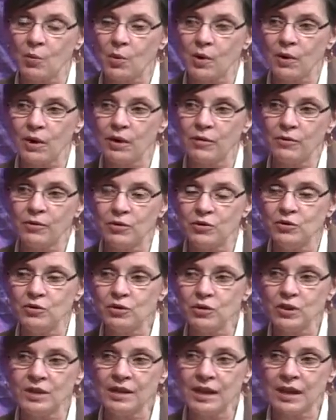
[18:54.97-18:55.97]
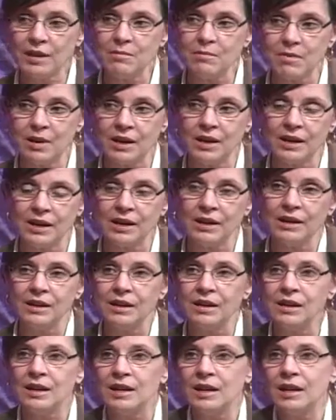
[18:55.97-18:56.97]
if you took that money,
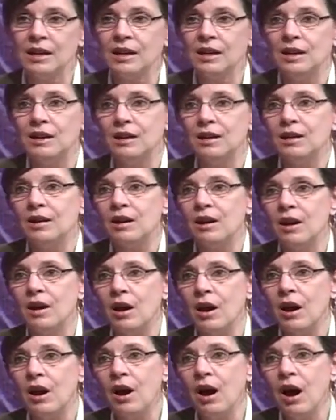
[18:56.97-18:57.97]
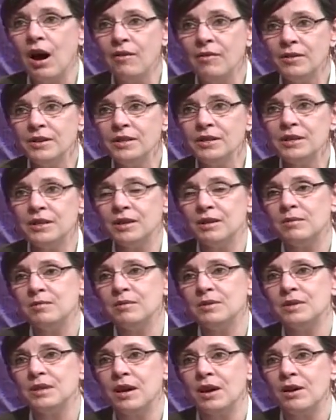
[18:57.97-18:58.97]
and
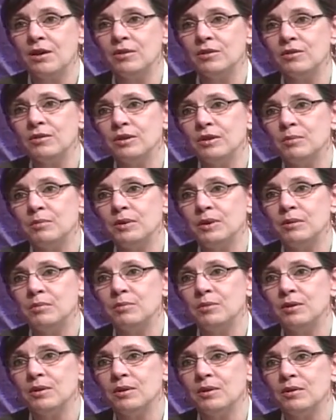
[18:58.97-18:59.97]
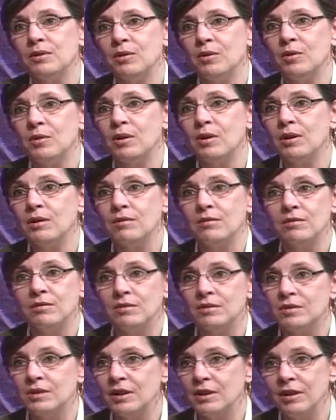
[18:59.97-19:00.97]
oftentimes elderly people, or
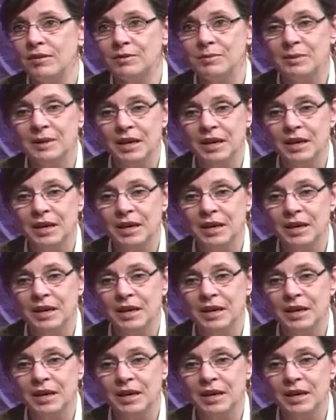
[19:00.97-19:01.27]
they don't have to be